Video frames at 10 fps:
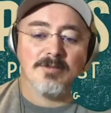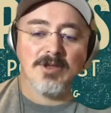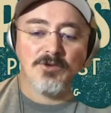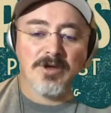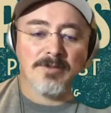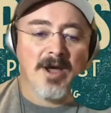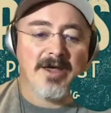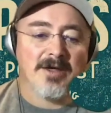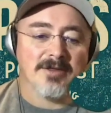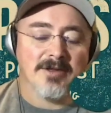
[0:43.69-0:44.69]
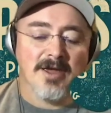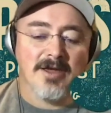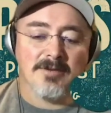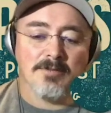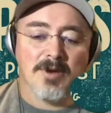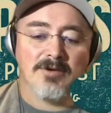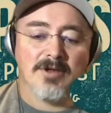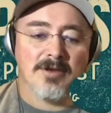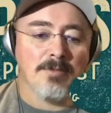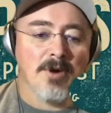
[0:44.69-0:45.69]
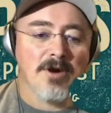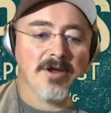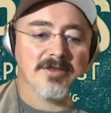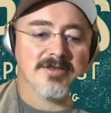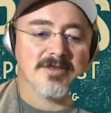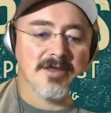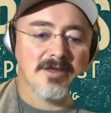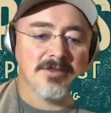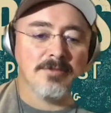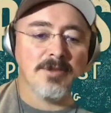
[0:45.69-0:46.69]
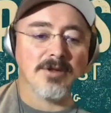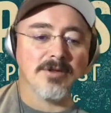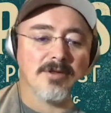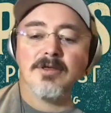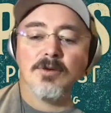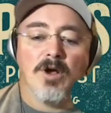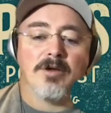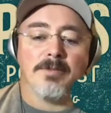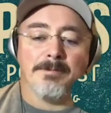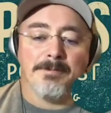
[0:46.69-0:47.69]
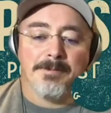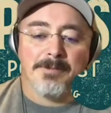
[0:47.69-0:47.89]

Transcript: between Michael and I, and Bernt and Mark is in the middle. Welcome.